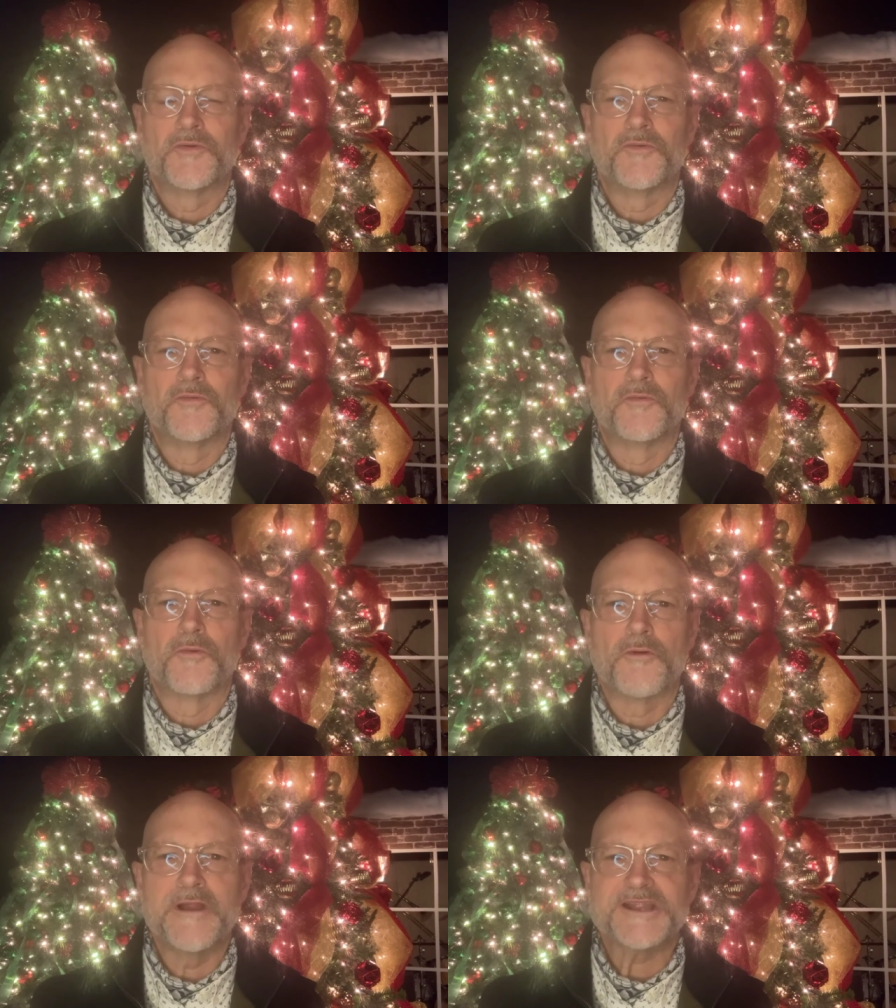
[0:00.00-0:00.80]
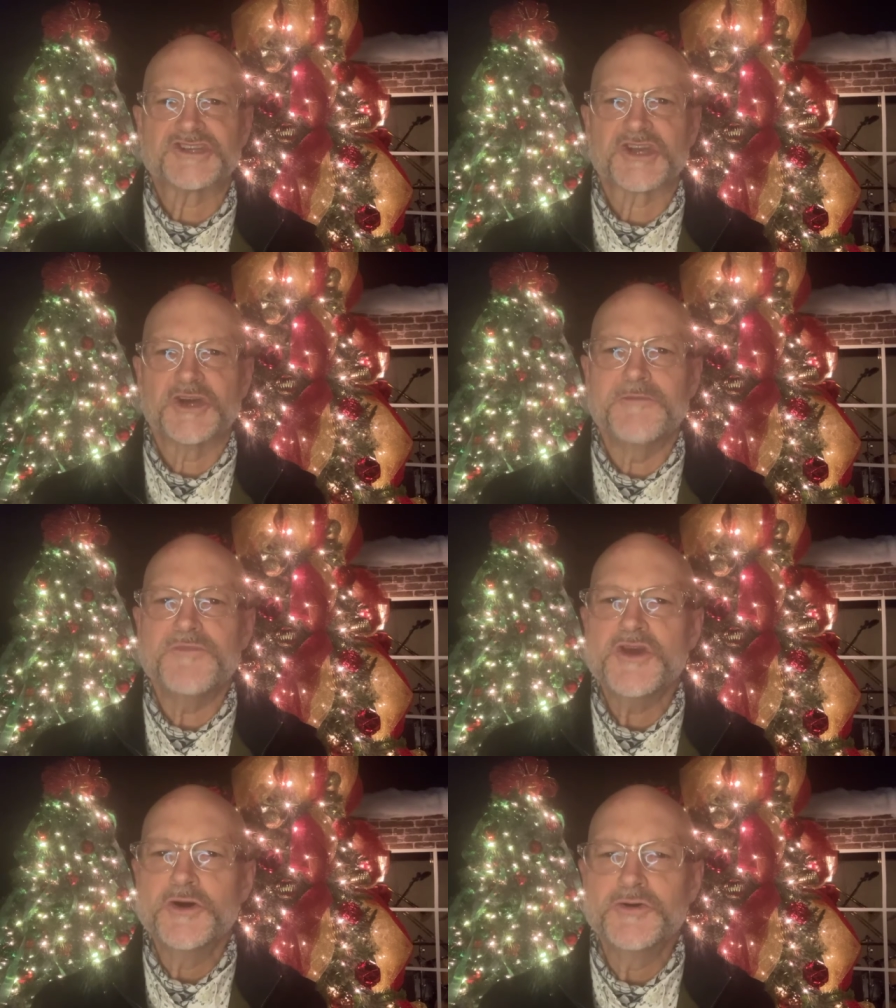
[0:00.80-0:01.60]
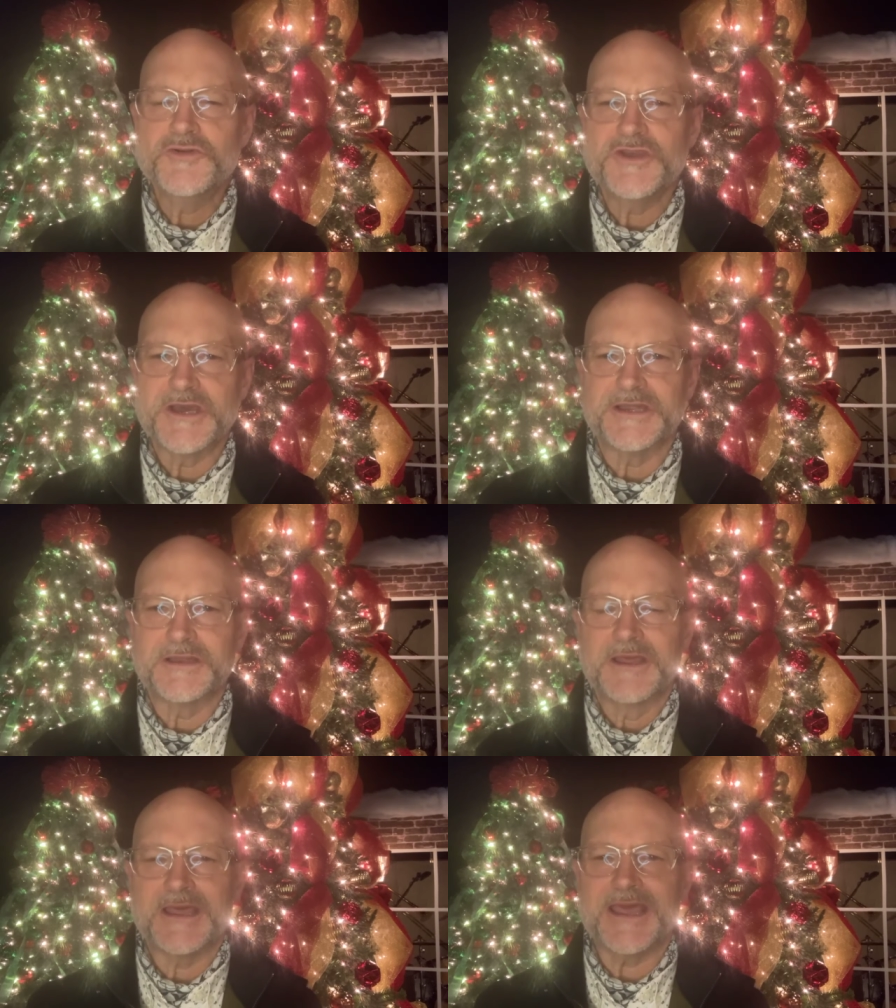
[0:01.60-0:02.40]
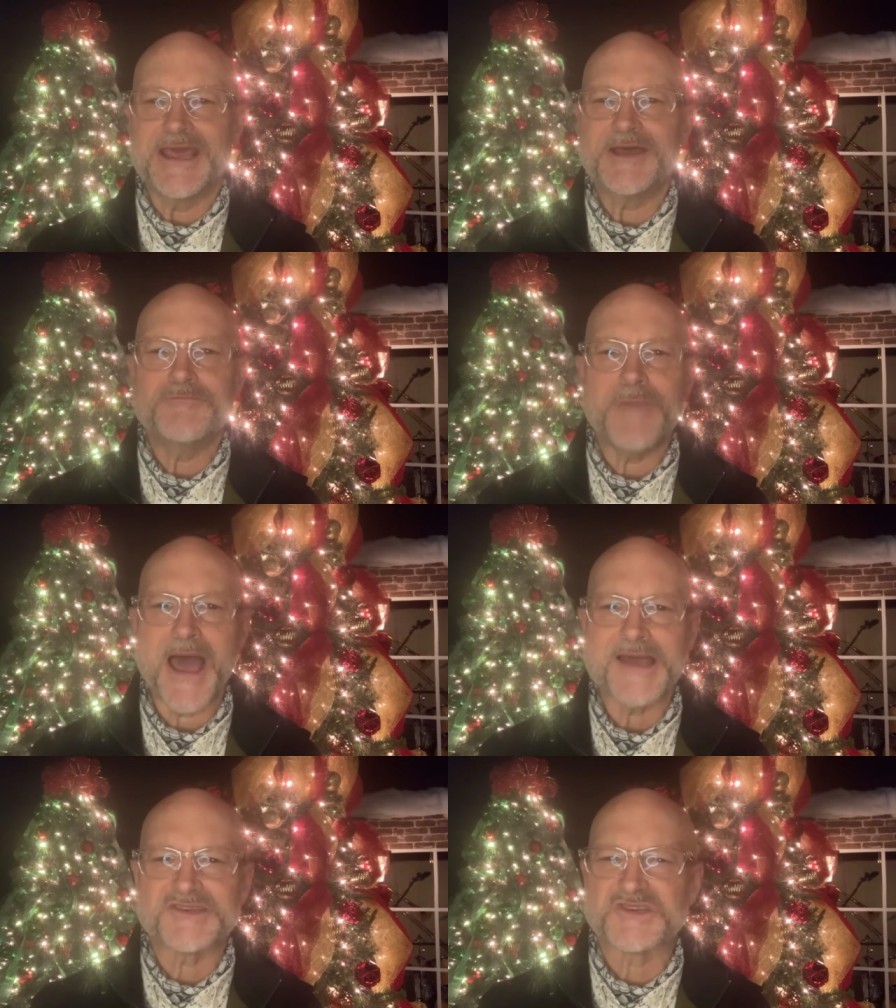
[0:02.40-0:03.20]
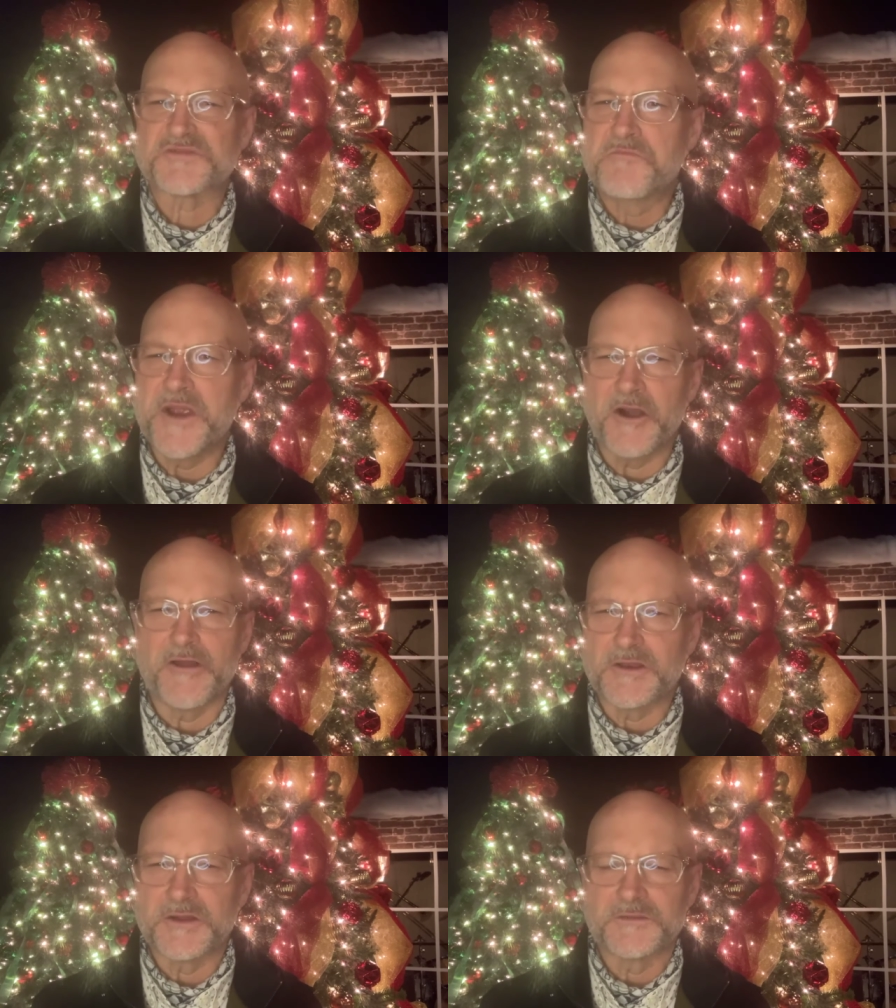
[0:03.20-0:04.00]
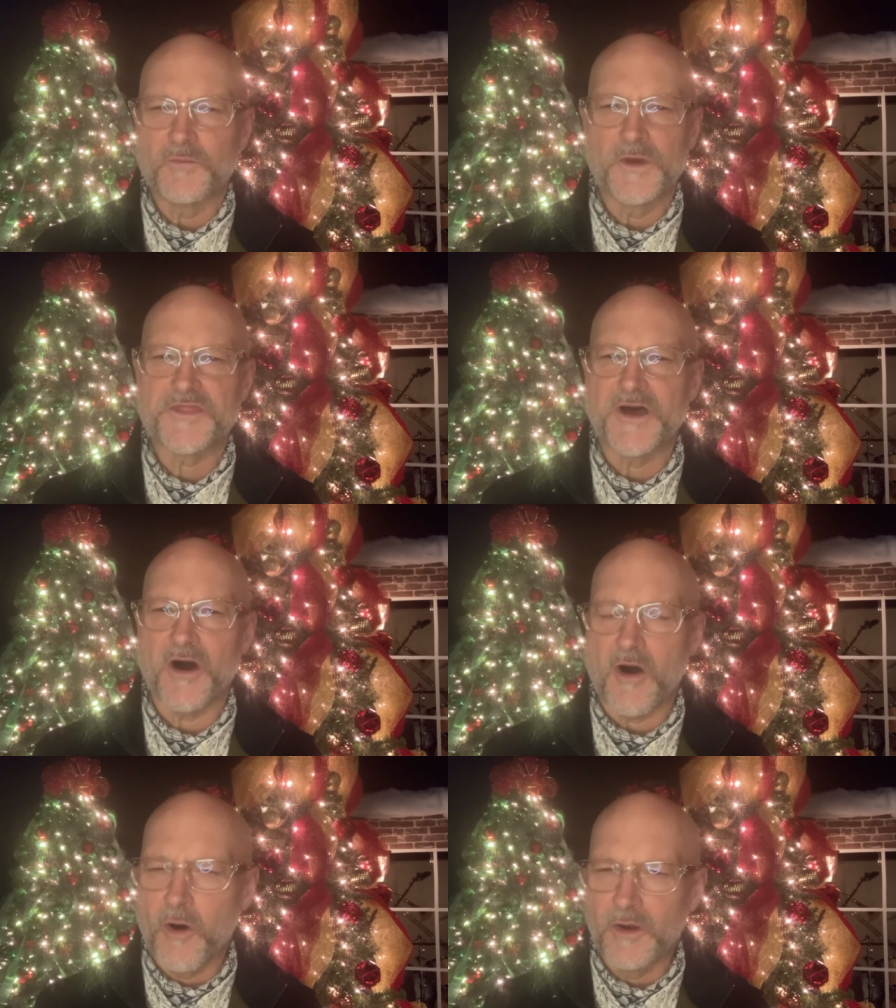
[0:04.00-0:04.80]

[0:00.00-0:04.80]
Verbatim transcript: rich communion in my spirit with the Holy